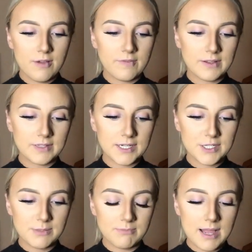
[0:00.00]

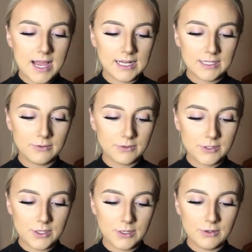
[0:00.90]
foundation palette not
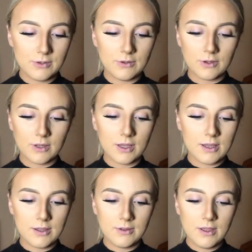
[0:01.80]
too long
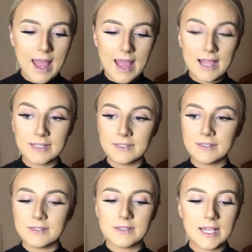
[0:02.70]
ago,
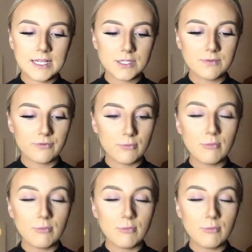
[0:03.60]
and it's from